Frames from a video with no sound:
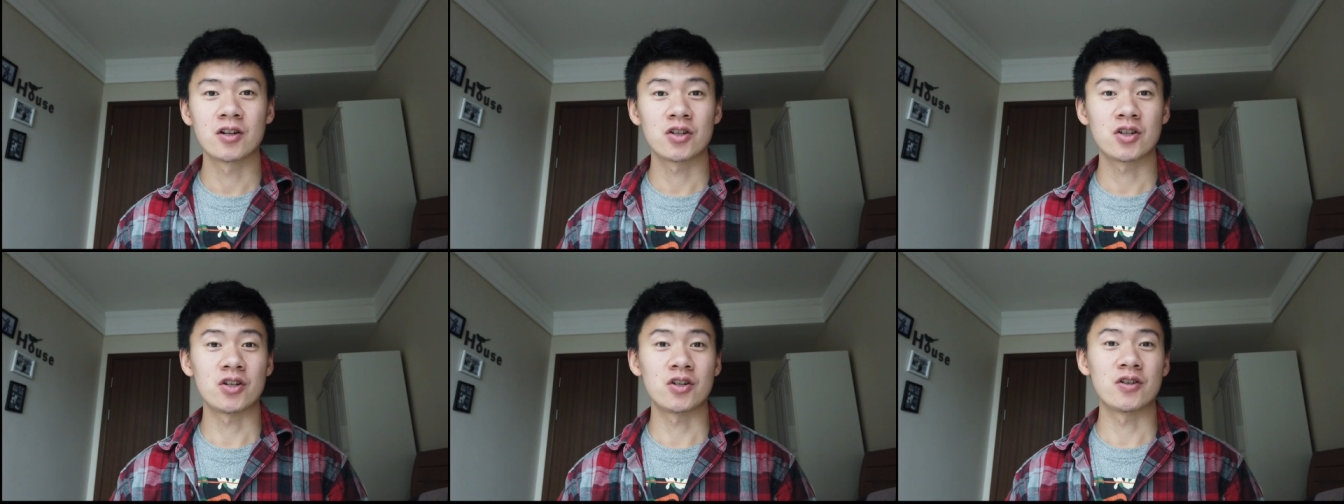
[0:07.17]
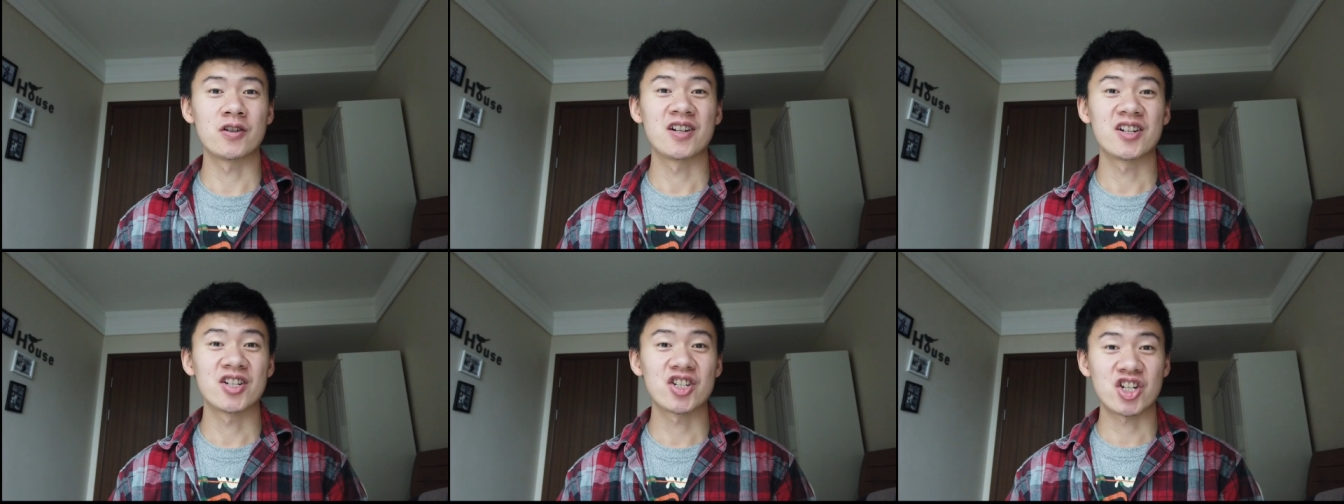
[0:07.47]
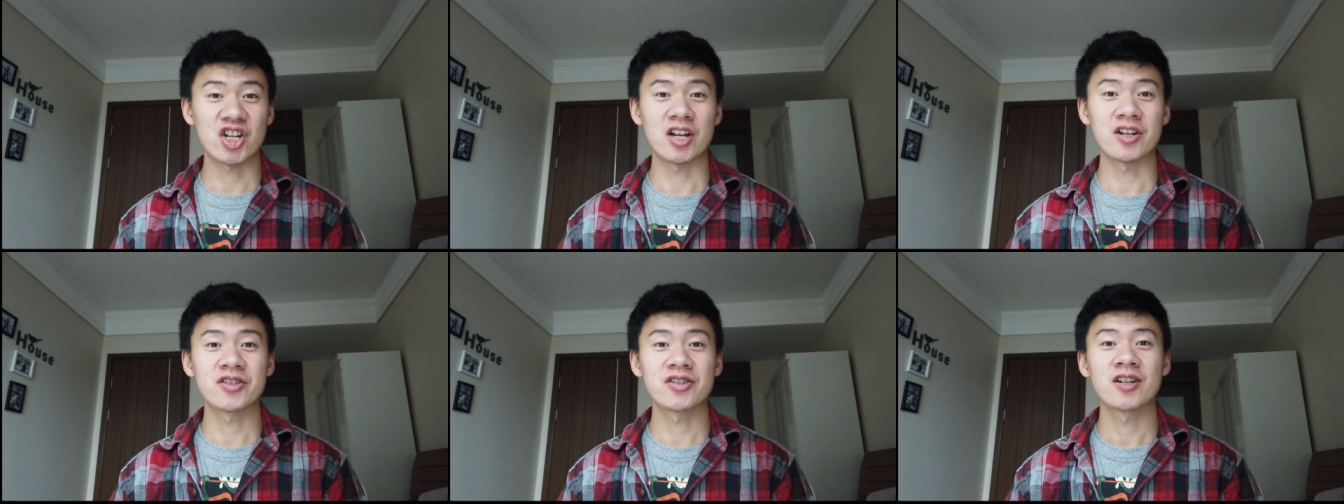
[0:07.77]
to
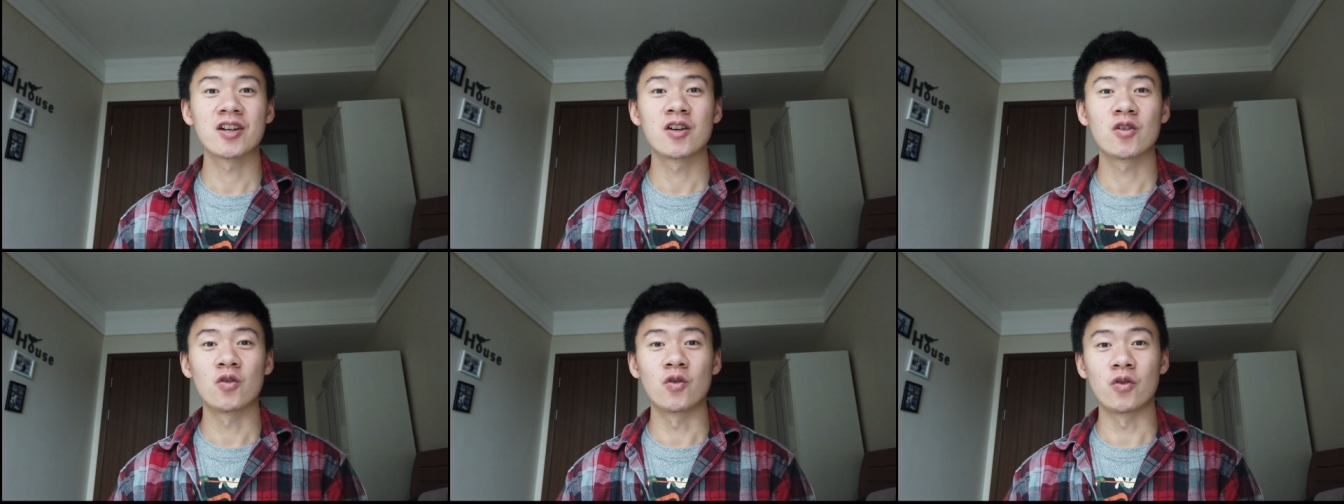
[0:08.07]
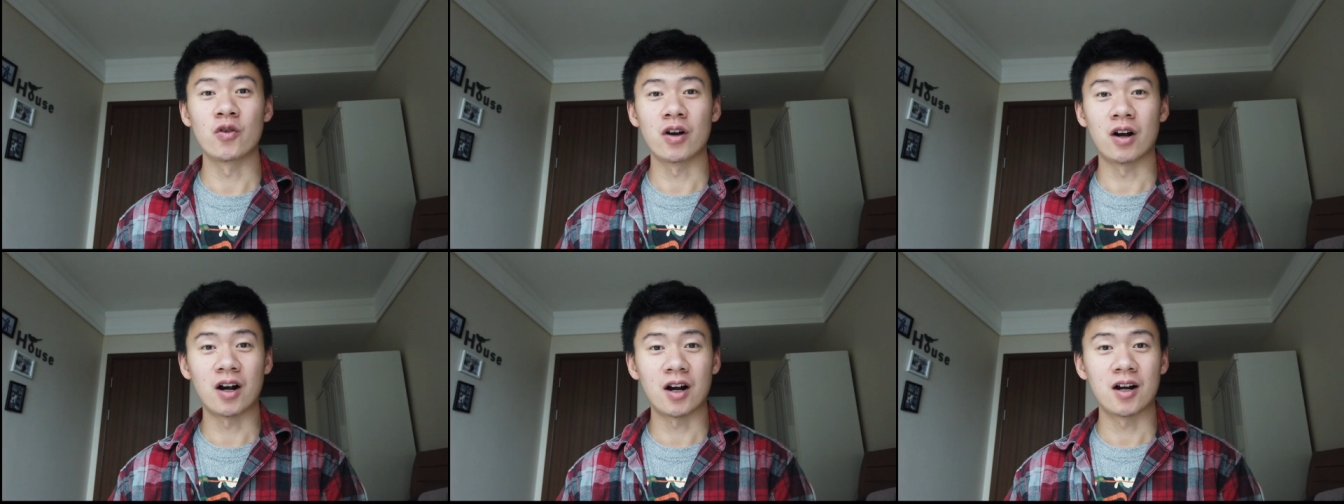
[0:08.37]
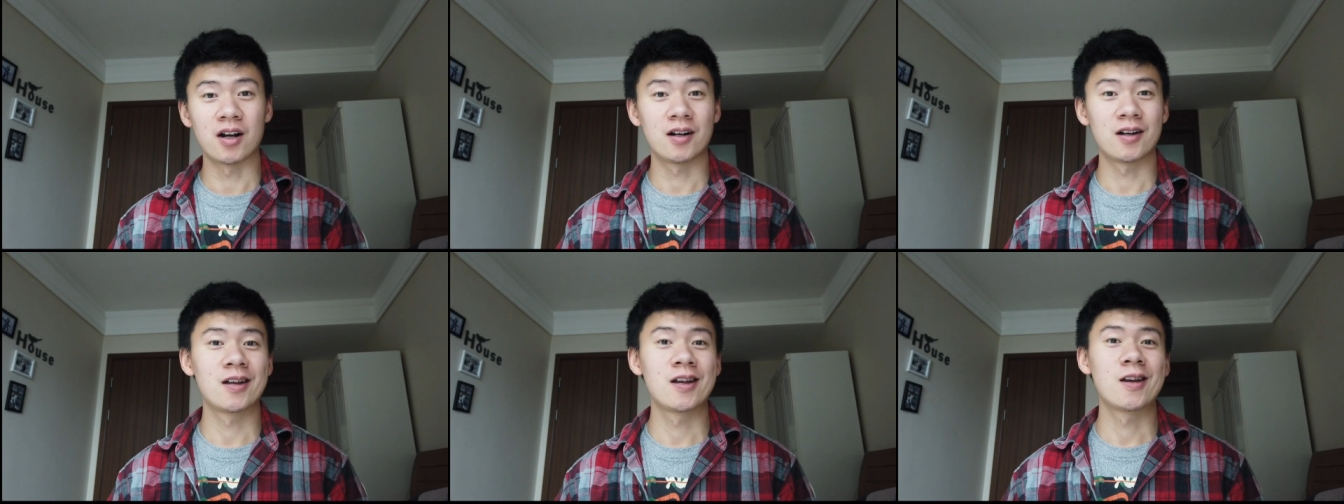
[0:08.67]
change who you
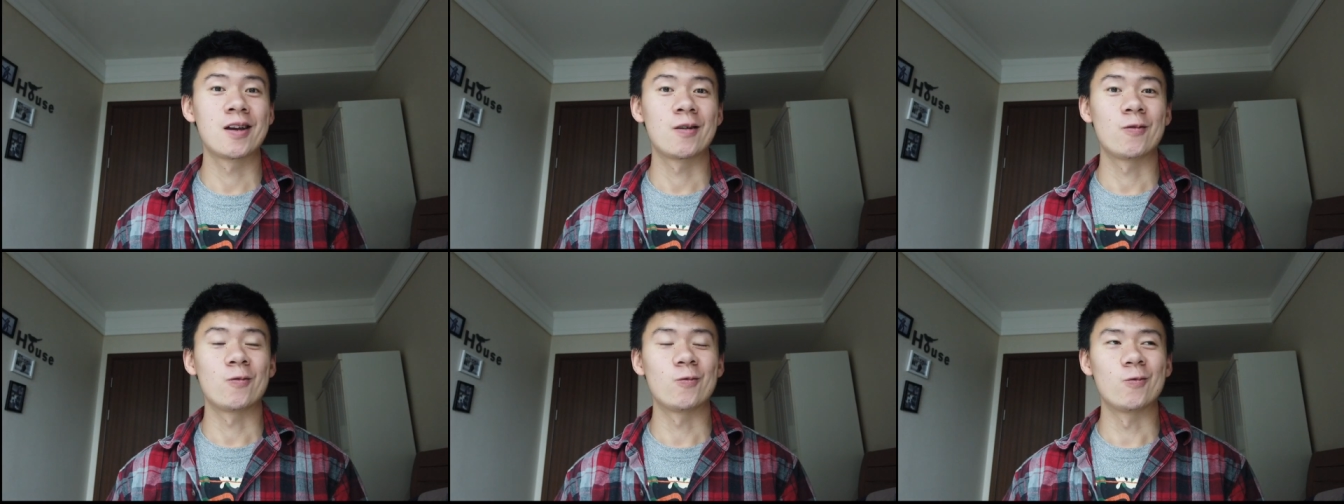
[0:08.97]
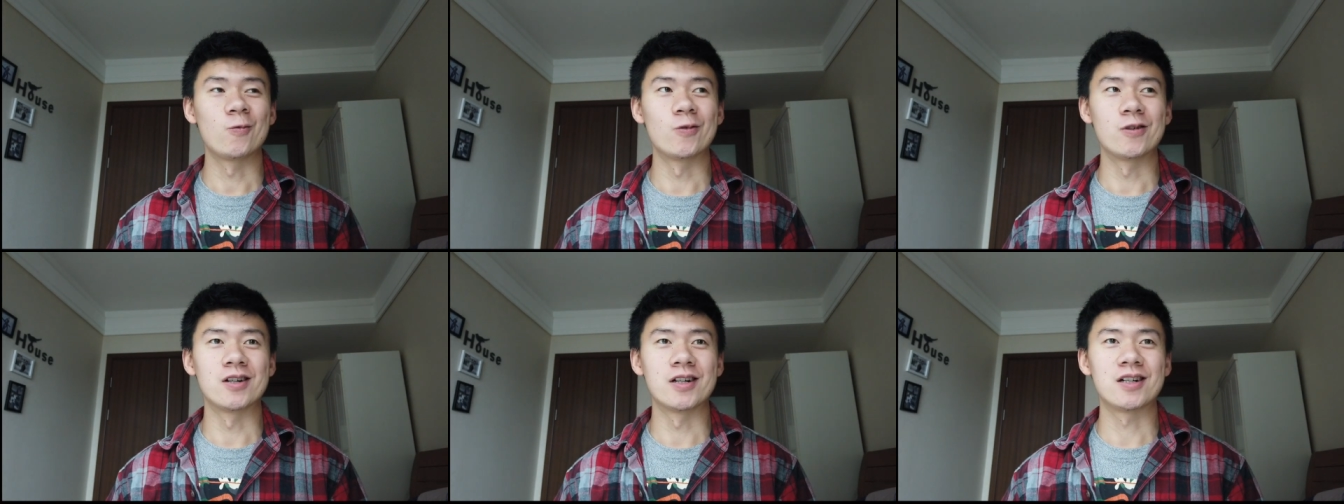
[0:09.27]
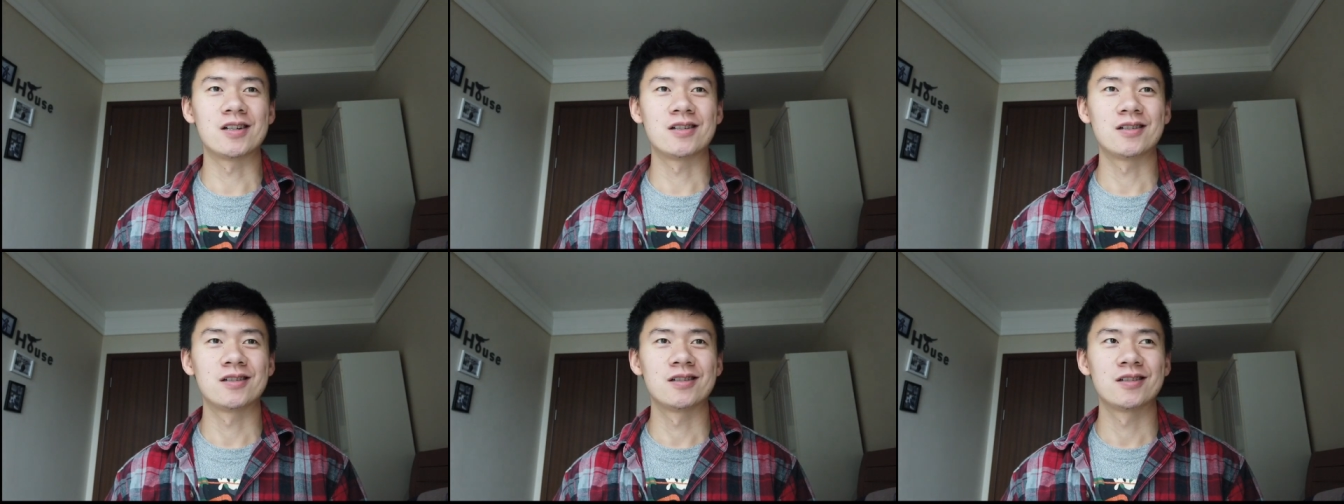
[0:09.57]
are.
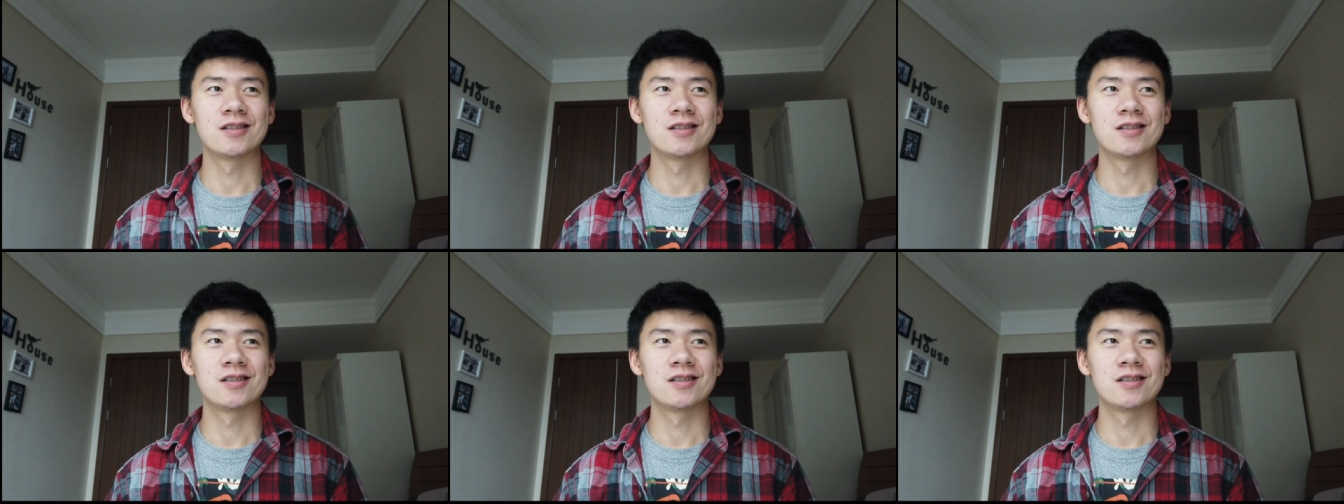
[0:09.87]
Will